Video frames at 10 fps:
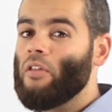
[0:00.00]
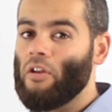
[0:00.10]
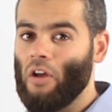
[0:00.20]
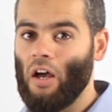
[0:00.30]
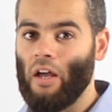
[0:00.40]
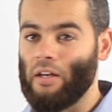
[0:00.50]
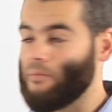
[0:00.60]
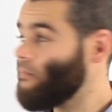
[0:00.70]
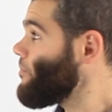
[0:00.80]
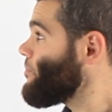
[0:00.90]
the
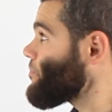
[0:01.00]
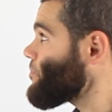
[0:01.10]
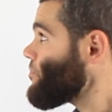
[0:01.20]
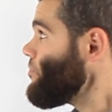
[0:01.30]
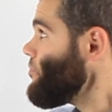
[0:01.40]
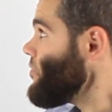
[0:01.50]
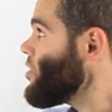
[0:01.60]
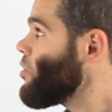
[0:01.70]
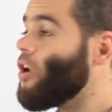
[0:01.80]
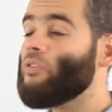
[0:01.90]
9.
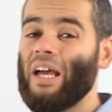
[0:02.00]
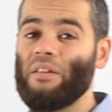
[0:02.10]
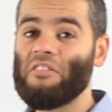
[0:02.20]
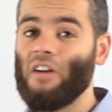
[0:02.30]
On the other